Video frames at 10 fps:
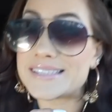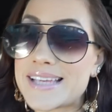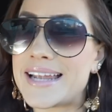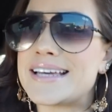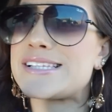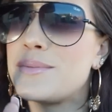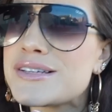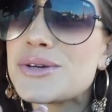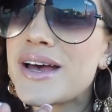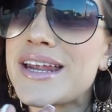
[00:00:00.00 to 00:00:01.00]
inside because I'm
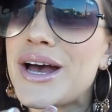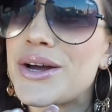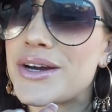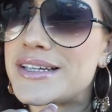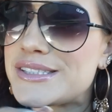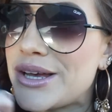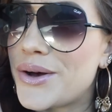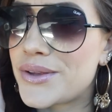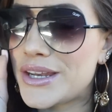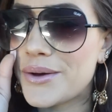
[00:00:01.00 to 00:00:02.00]
also kind of hungry,
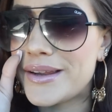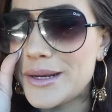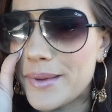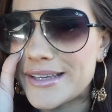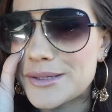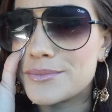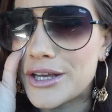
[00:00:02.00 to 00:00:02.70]
so you know I need to make some